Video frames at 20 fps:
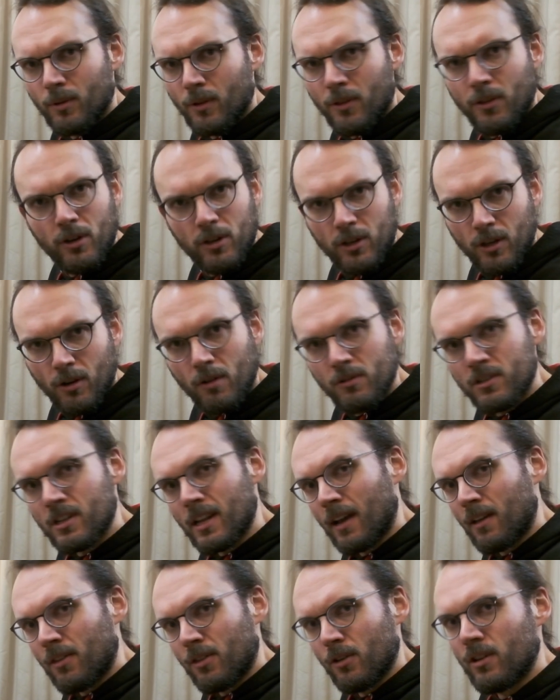30 euros is
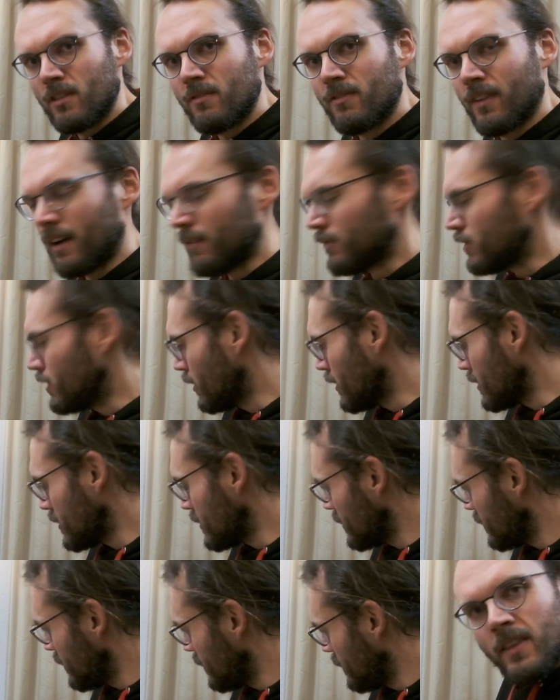like $35.